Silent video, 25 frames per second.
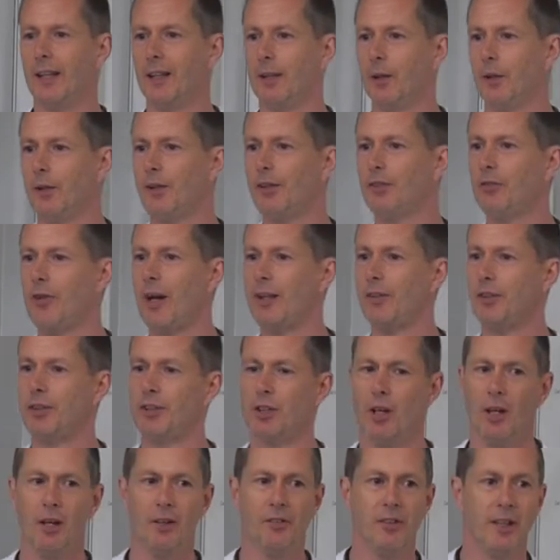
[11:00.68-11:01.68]
and a lot of
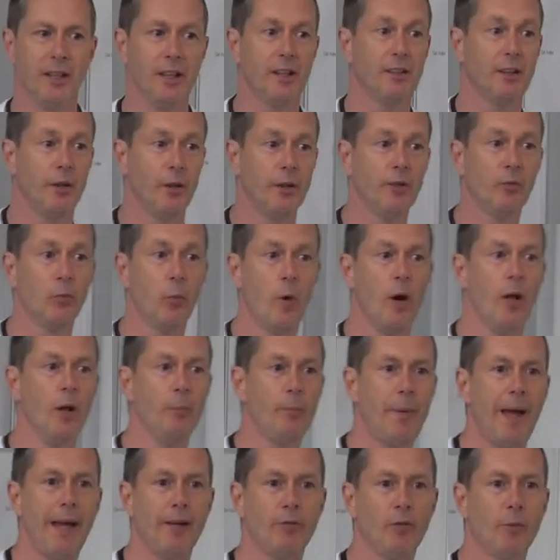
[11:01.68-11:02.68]
strategizing and there's a lot of
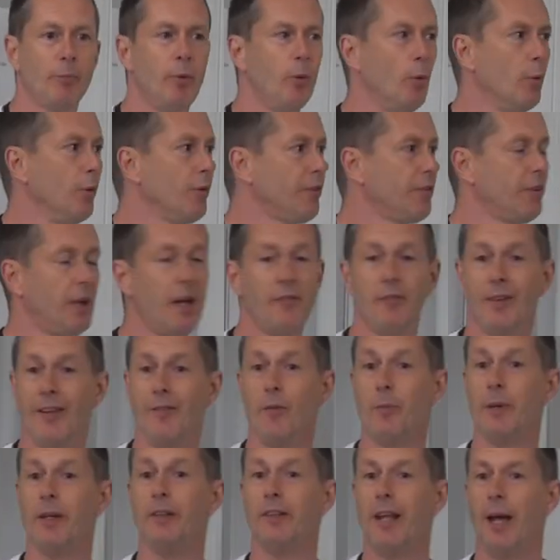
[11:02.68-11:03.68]
World Bank reports that have
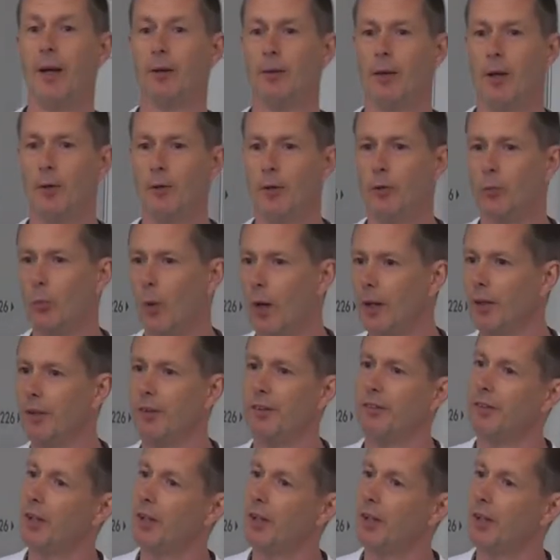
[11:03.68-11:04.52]
never been downloaded once.